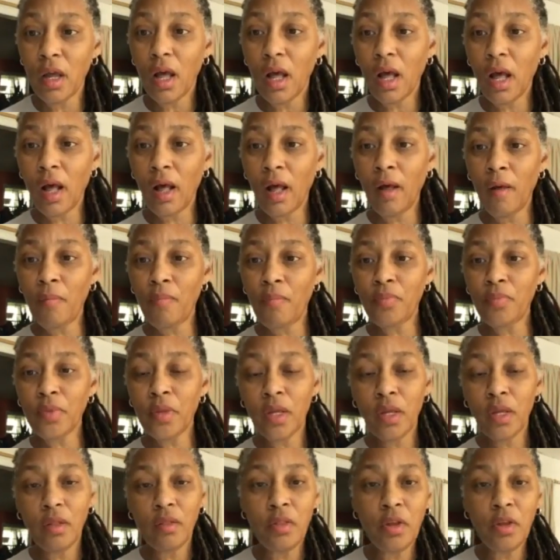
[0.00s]

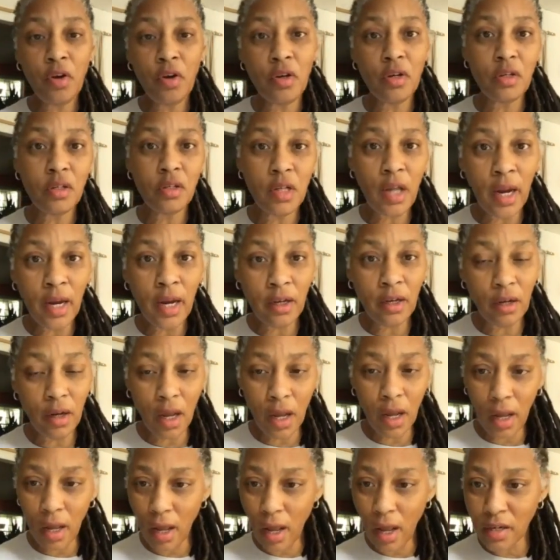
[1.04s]
They're
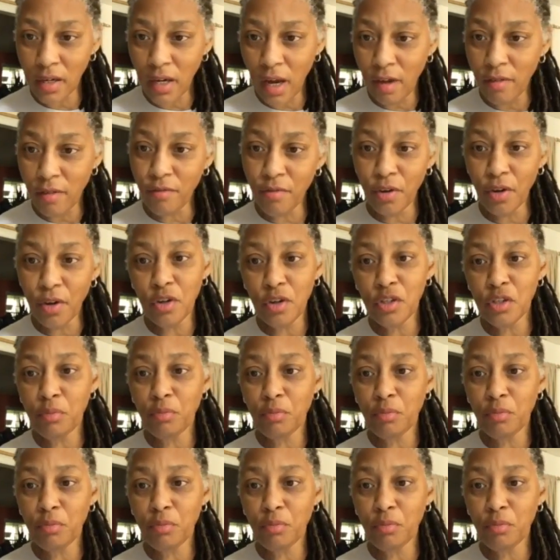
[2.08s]
a diverse,